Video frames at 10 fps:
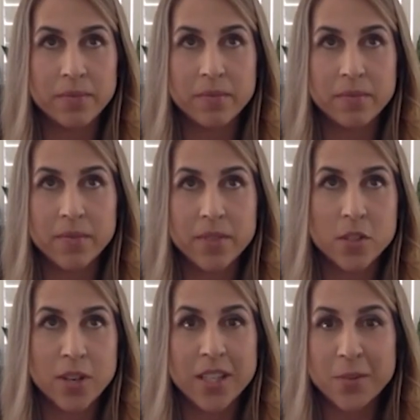
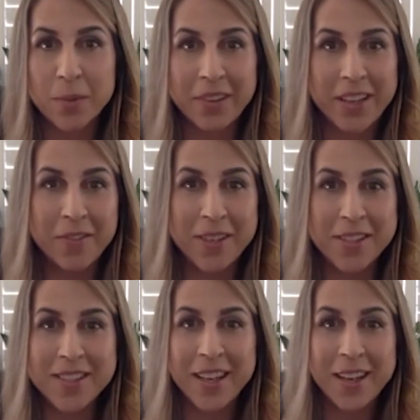stress relief
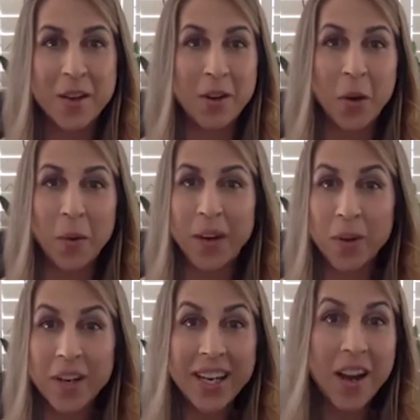was
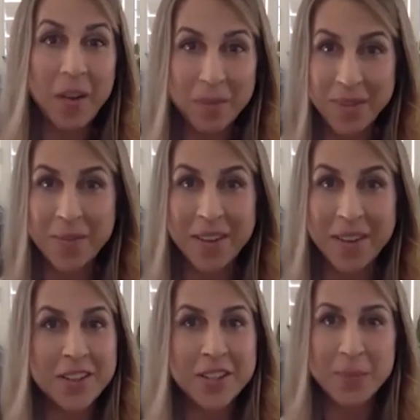working out, maybe
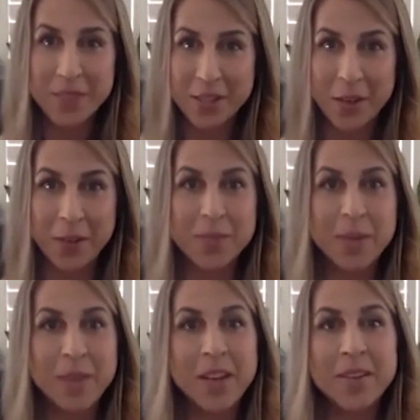their gym is closed,
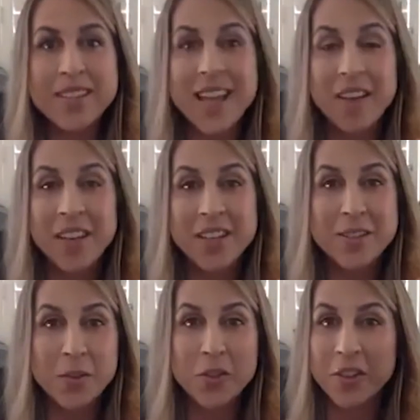maybe it was having
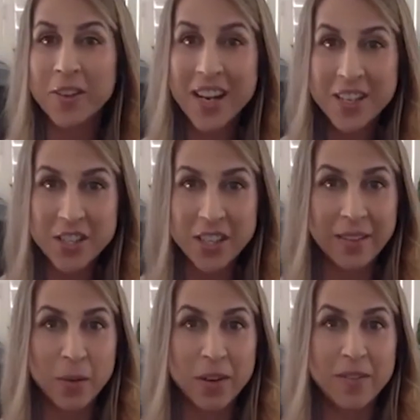social
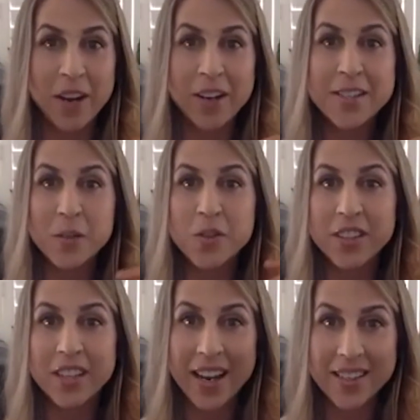interaction. We're very
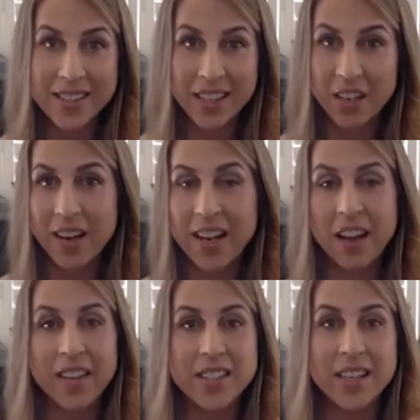socially isolated right
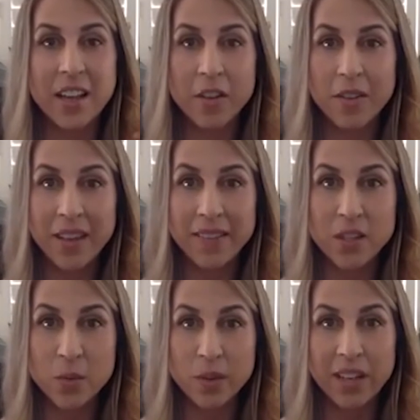now. That's another thing
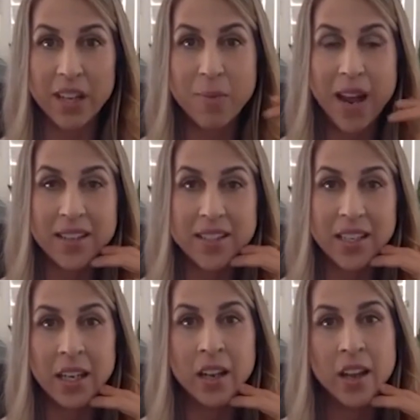that's really
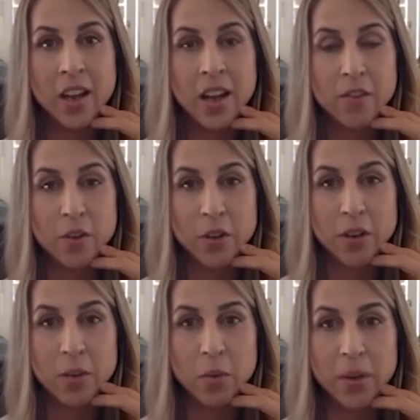impacting furloughed
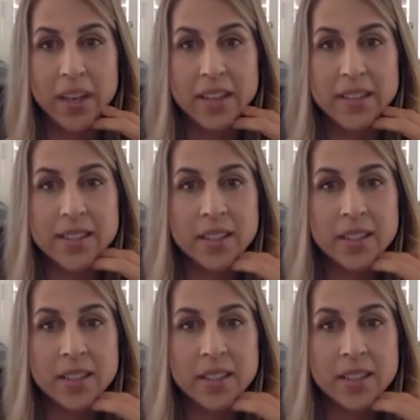employees.